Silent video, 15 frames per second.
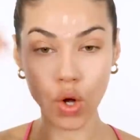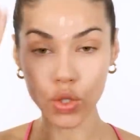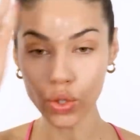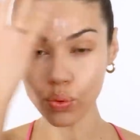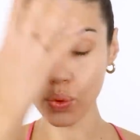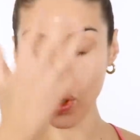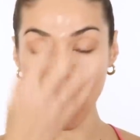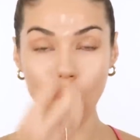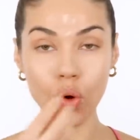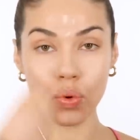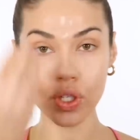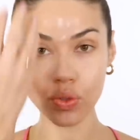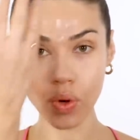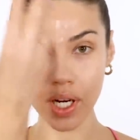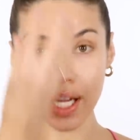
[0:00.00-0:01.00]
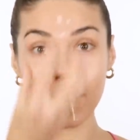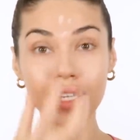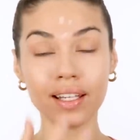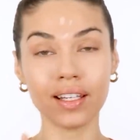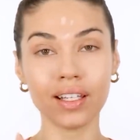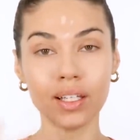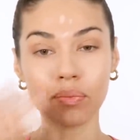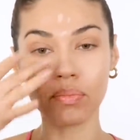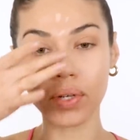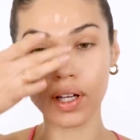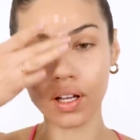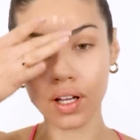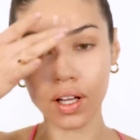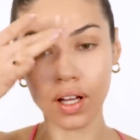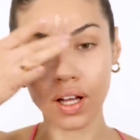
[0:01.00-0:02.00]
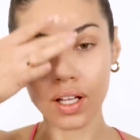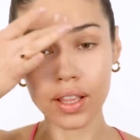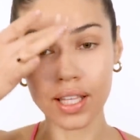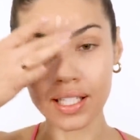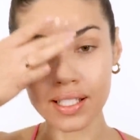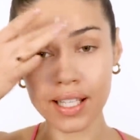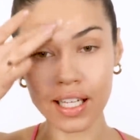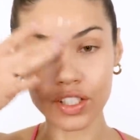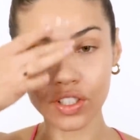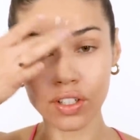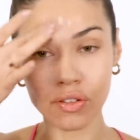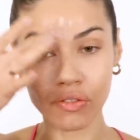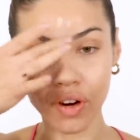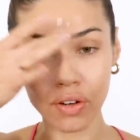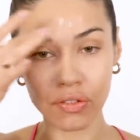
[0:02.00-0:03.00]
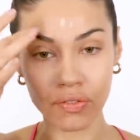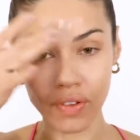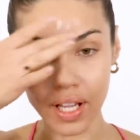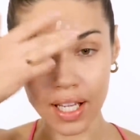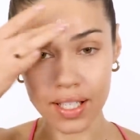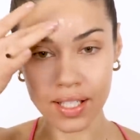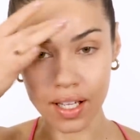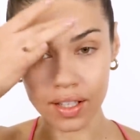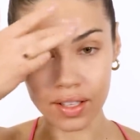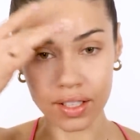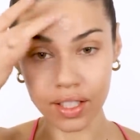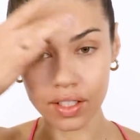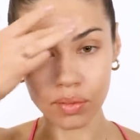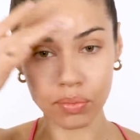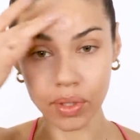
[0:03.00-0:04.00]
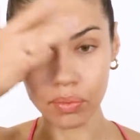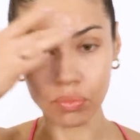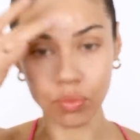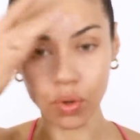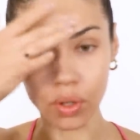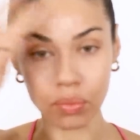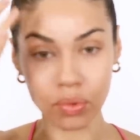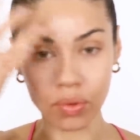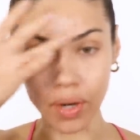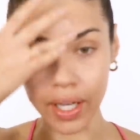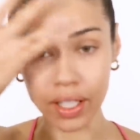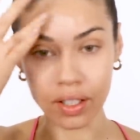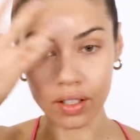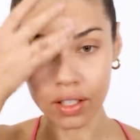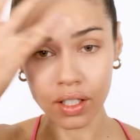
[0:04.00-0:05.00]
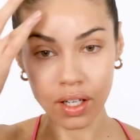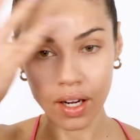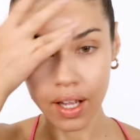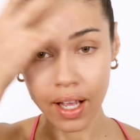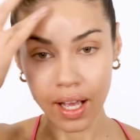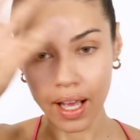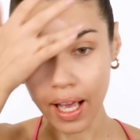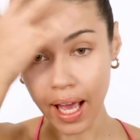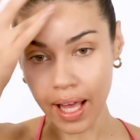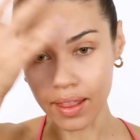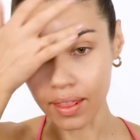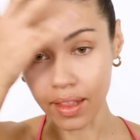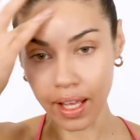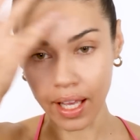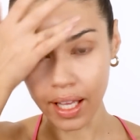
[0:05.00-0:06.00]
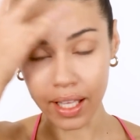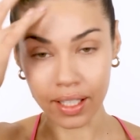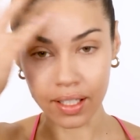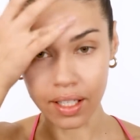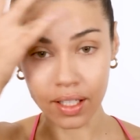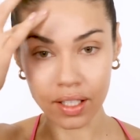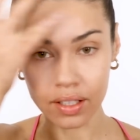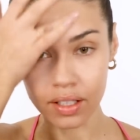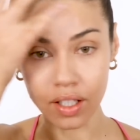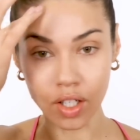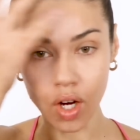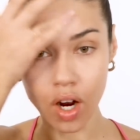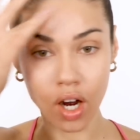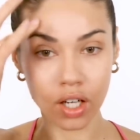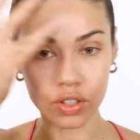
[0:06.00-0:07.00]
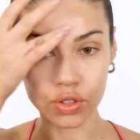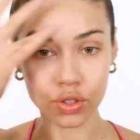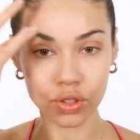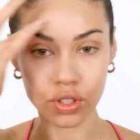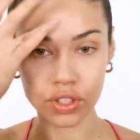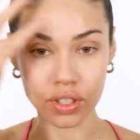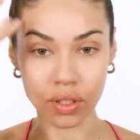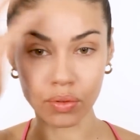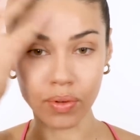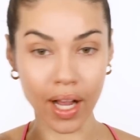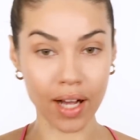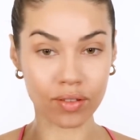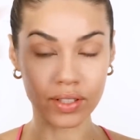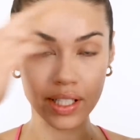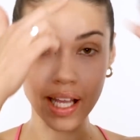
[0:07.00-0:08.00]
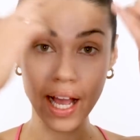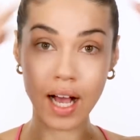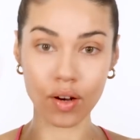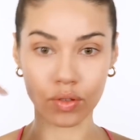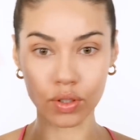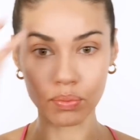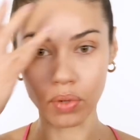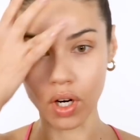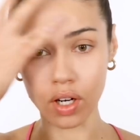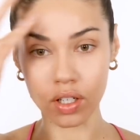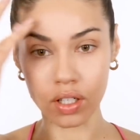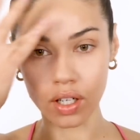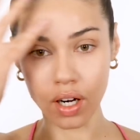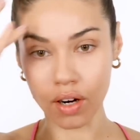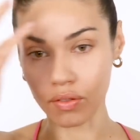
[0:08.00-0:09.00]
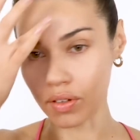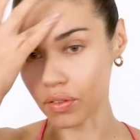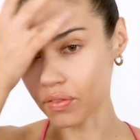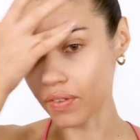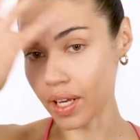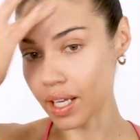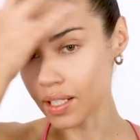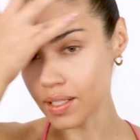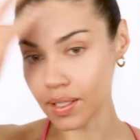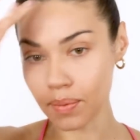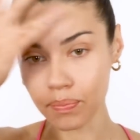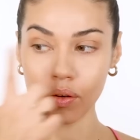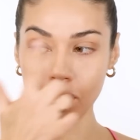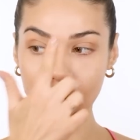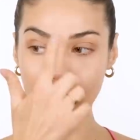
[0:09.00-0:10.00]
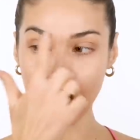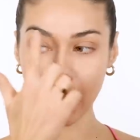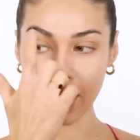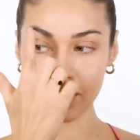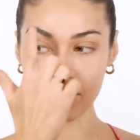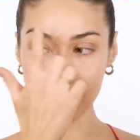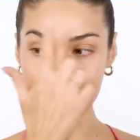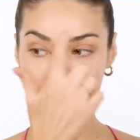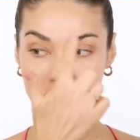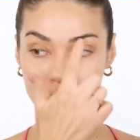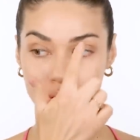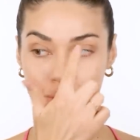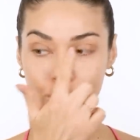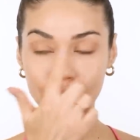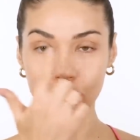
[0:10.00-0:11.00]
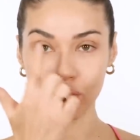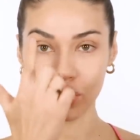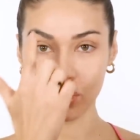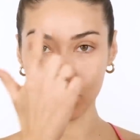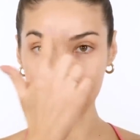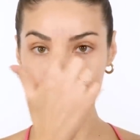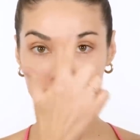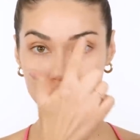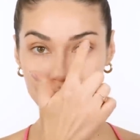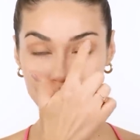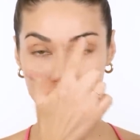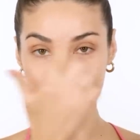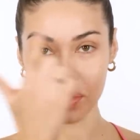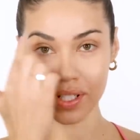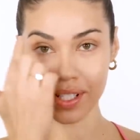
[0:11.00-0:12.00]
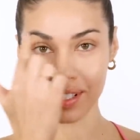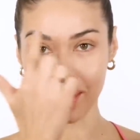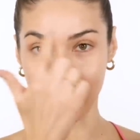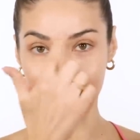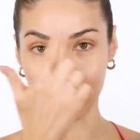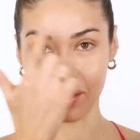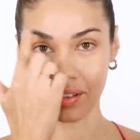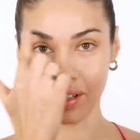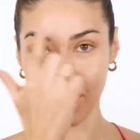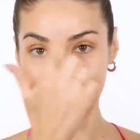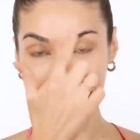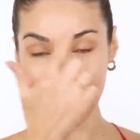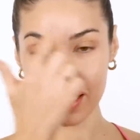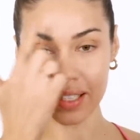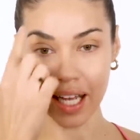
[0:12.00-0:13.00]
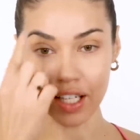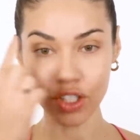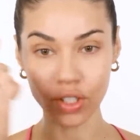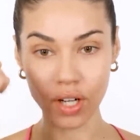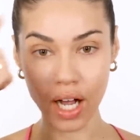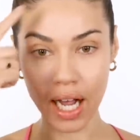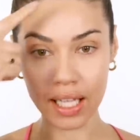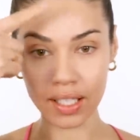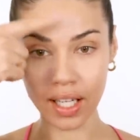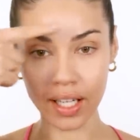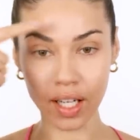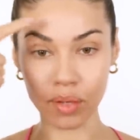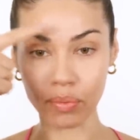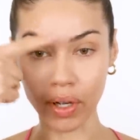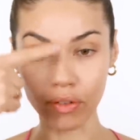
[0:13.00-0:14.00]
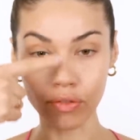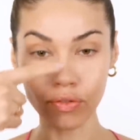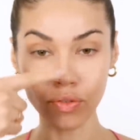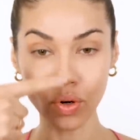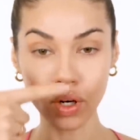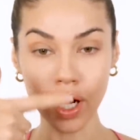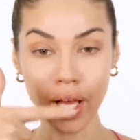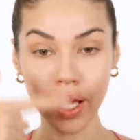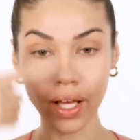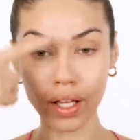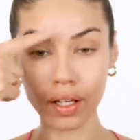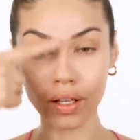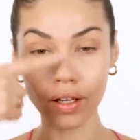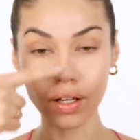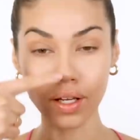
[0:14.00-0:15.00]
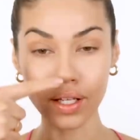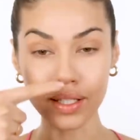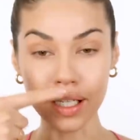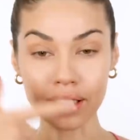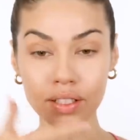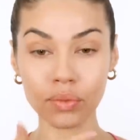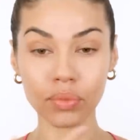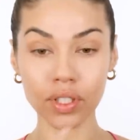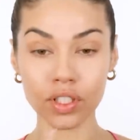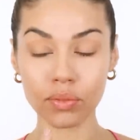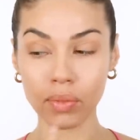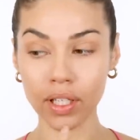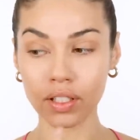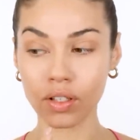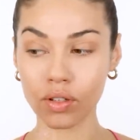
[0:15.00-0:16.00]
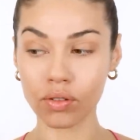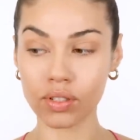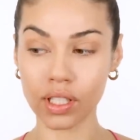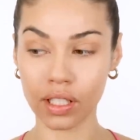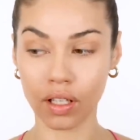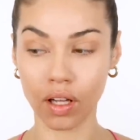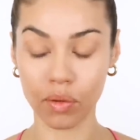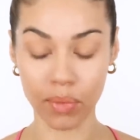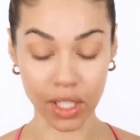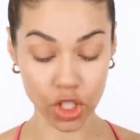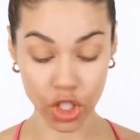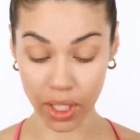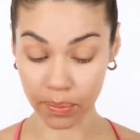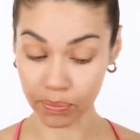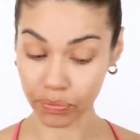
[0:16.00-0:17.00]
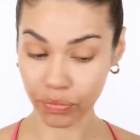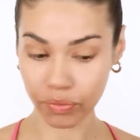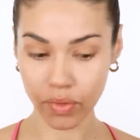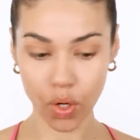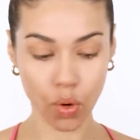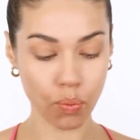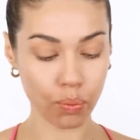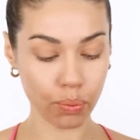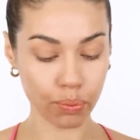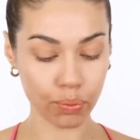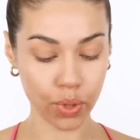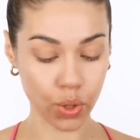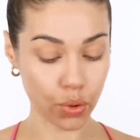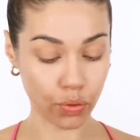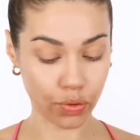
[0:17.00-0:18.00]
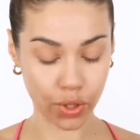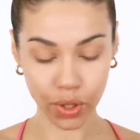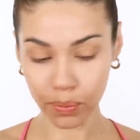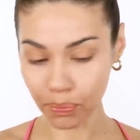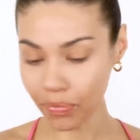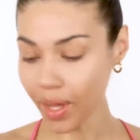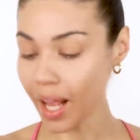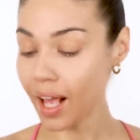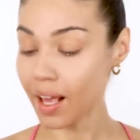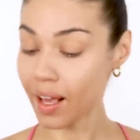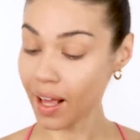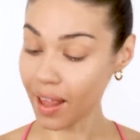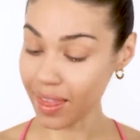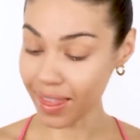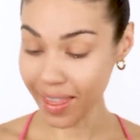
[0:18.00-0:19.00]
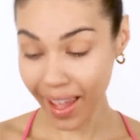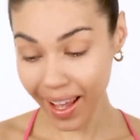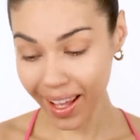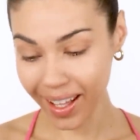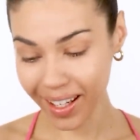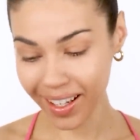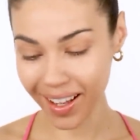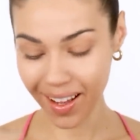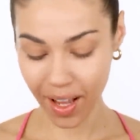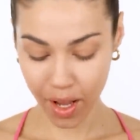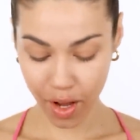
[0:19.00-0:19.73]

you always wanna keep the center of our face a little bit more brighter, and then the contours around the outer part of our face. Oh, I have this beautiful, super subtle natural highlight on my forehead, down the bridge of my nose, and on my chin. Beautiful. And then